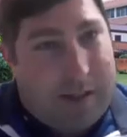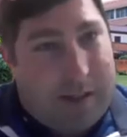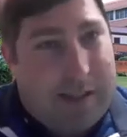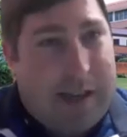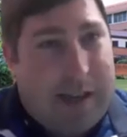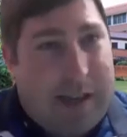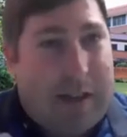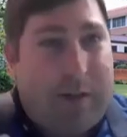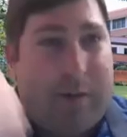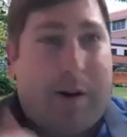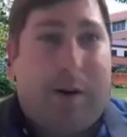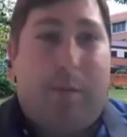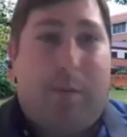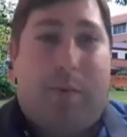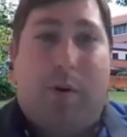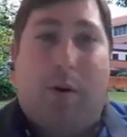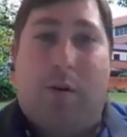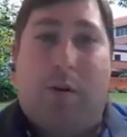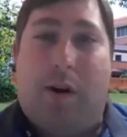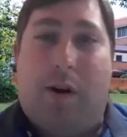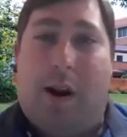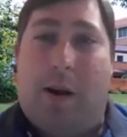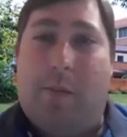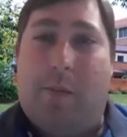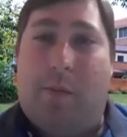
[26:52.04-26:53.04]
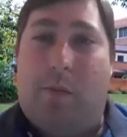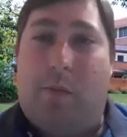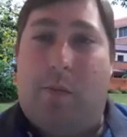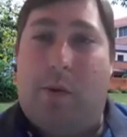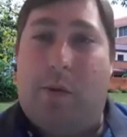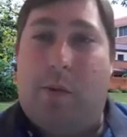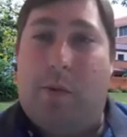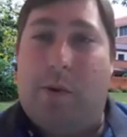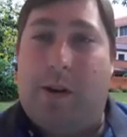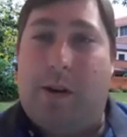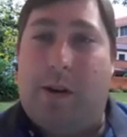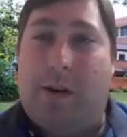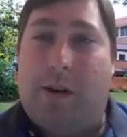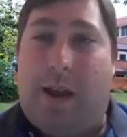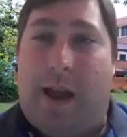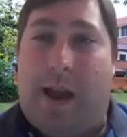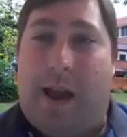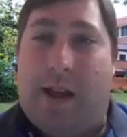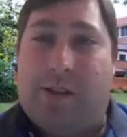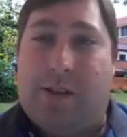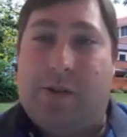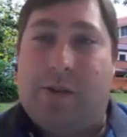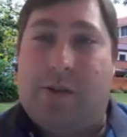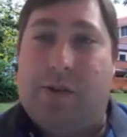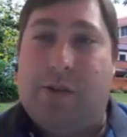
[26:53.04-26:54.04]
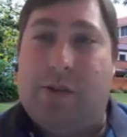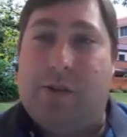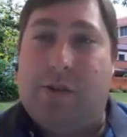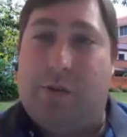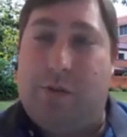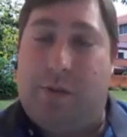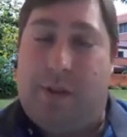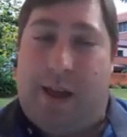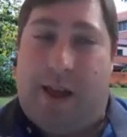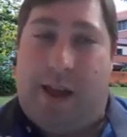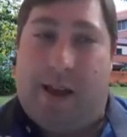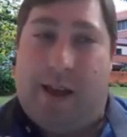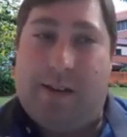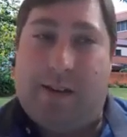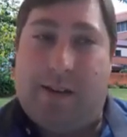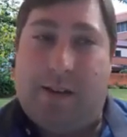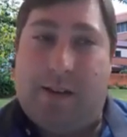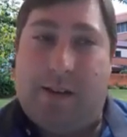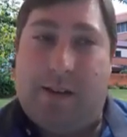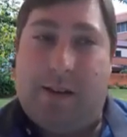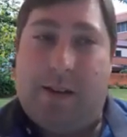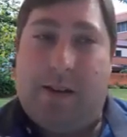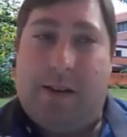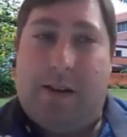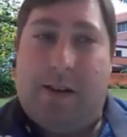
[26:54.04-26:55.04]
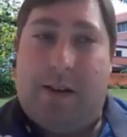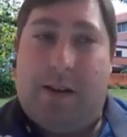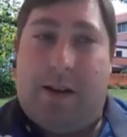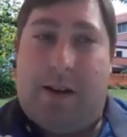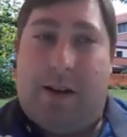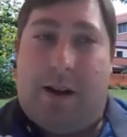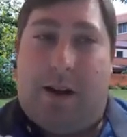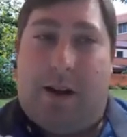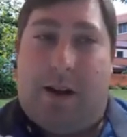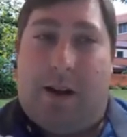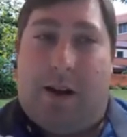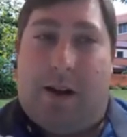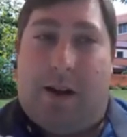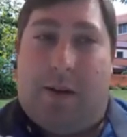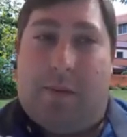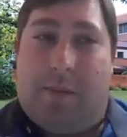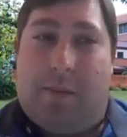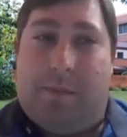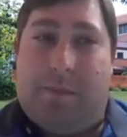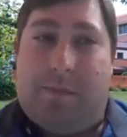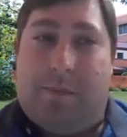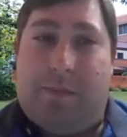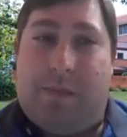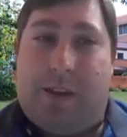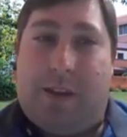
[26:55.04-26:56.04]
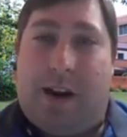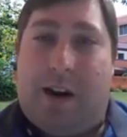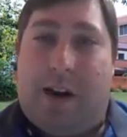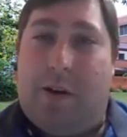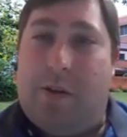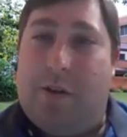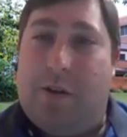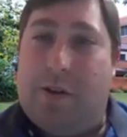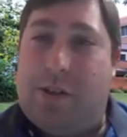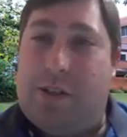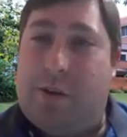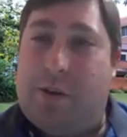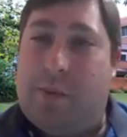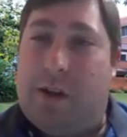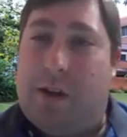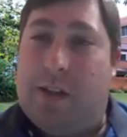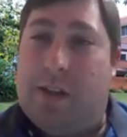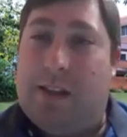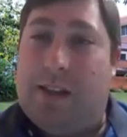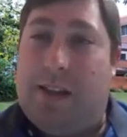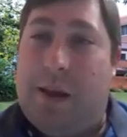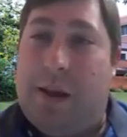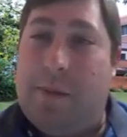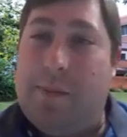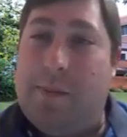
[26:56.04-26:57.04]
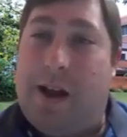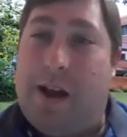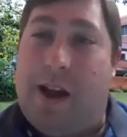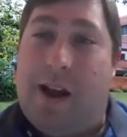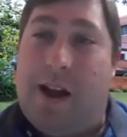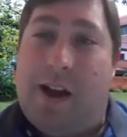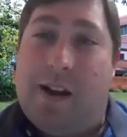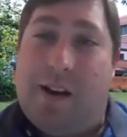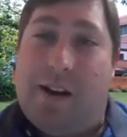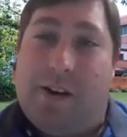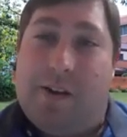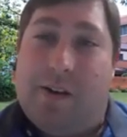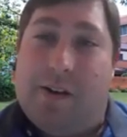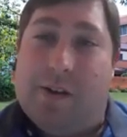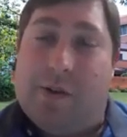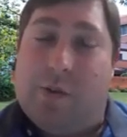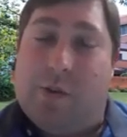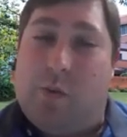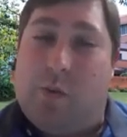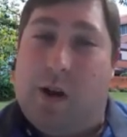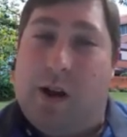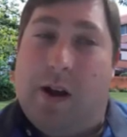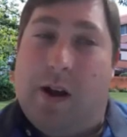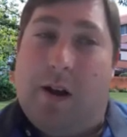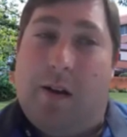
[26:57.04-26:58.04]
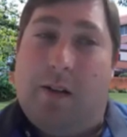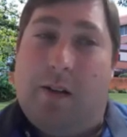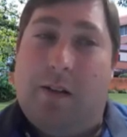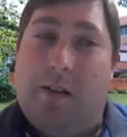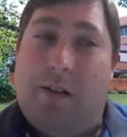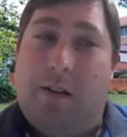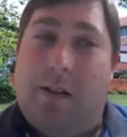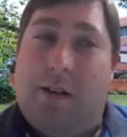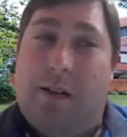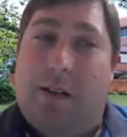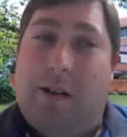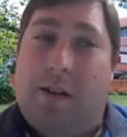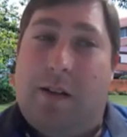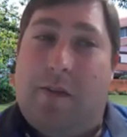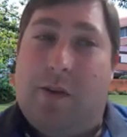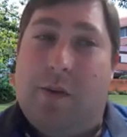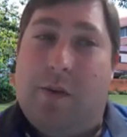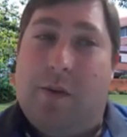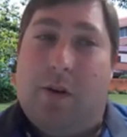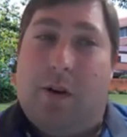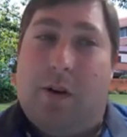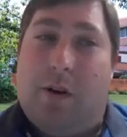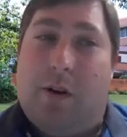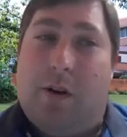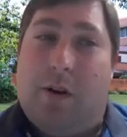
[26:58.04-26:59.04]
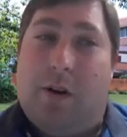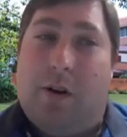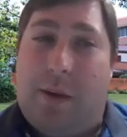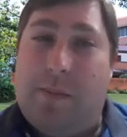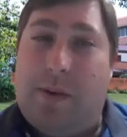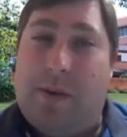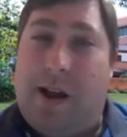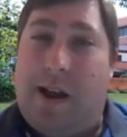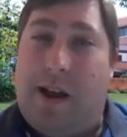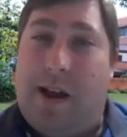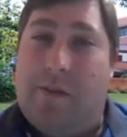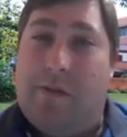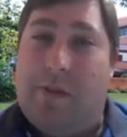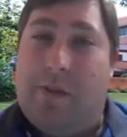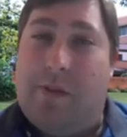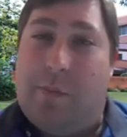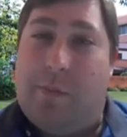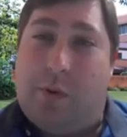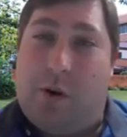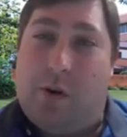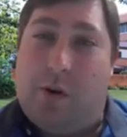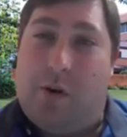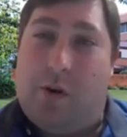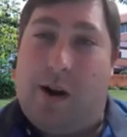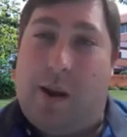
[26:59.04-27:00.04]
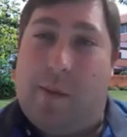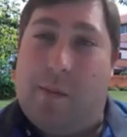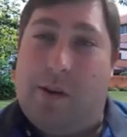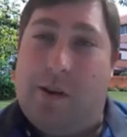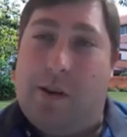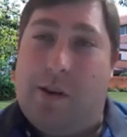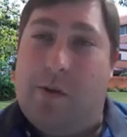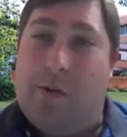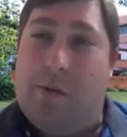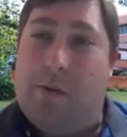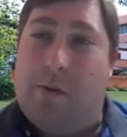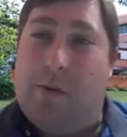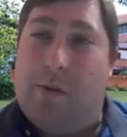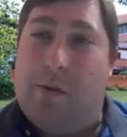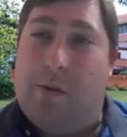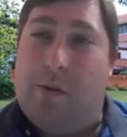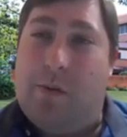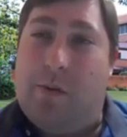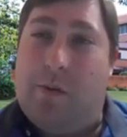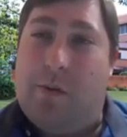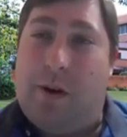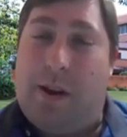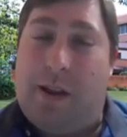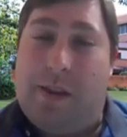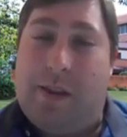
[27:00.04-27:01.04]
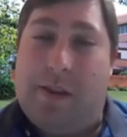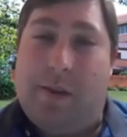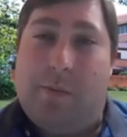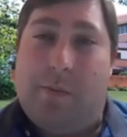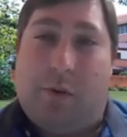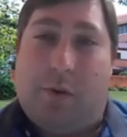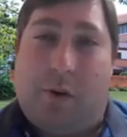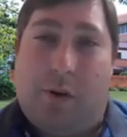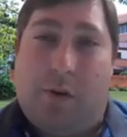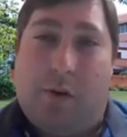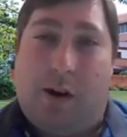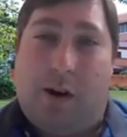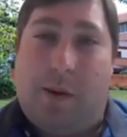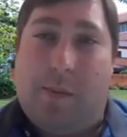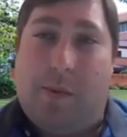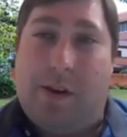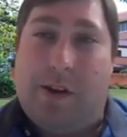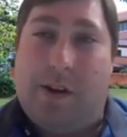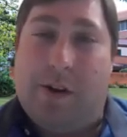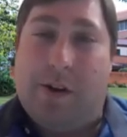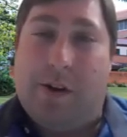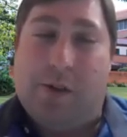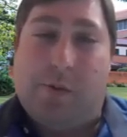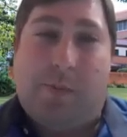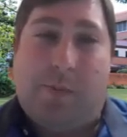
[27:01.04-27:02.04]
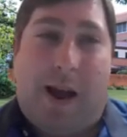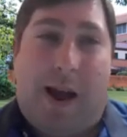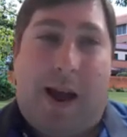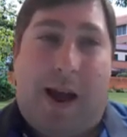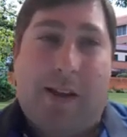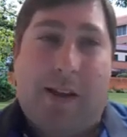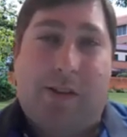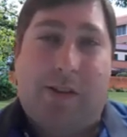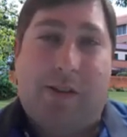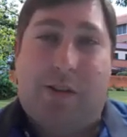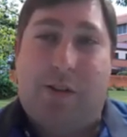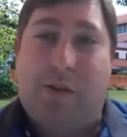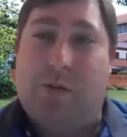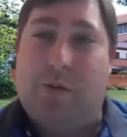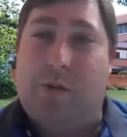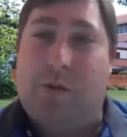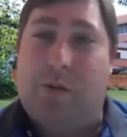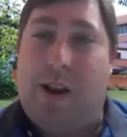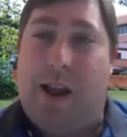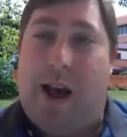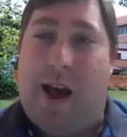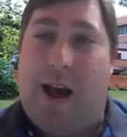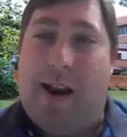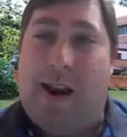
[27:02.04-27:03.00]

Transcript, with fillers: the accelerator program, we would ask you to do that. I know there's some alumni on here as well. If you are an alumni of the program and you were in the program in years past, you do